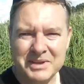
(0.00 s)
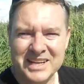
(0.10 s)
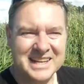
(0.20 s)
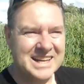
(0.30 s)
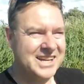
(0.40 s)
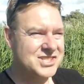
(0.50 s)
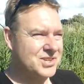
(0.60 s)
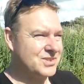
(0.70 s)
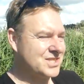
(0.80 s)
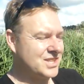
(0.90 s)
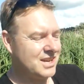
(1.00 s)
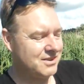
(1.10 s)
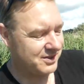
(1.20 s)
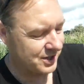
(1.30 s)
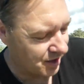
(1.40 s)
in a nature
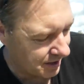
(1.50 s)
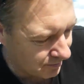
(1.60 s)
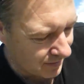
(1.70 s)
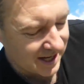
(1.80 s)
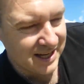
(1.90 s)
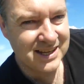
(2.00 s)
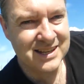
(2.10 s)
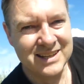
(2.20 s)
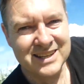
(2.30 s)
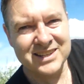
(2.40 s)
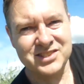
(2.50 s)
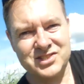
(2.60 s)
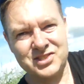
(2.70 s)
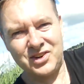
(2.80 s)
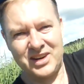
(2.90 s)
reserve and I'm
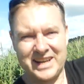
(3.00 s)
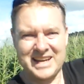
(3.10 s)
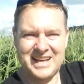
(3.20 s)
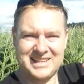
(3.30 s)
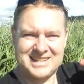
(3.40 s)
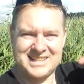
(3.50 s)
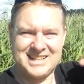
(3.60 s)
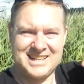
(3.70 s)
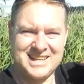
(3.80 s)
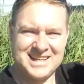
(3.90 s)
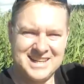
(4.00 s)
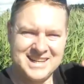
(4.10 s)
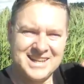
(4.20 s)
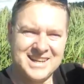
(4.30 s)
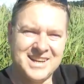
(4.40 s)
just trying out the
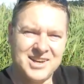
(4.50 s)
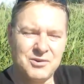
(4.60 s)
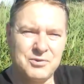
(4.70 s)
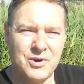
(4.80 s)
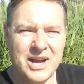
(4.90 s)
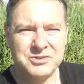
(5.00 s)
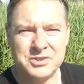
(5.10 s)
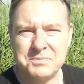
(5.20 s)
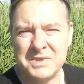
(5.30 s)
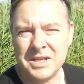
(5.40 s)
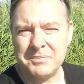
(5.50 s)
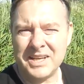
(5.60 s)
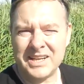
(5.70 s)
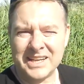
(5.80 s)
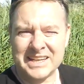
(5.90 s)

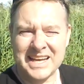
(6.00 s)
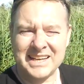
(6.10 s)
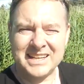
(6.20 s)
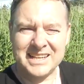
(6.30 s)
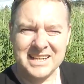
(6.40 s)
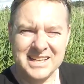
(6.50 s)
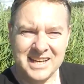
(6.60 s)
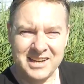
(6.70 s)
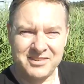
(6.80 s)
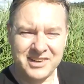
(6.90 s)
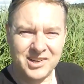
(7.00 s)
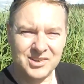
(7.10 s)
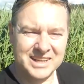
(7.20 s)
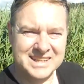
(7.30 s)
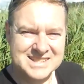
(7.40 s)
400mm Canon
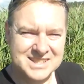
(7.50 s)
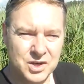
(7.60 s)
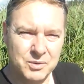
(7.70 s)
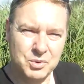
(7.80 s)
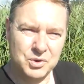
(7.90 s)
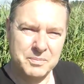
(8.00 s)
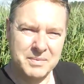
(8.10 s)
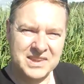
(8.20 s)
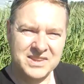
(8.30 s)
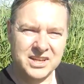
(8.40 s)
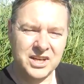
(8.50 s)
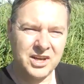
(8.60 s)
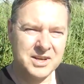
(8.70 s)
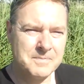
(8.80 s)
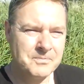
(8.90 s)
EFL lens that I bought a month ago.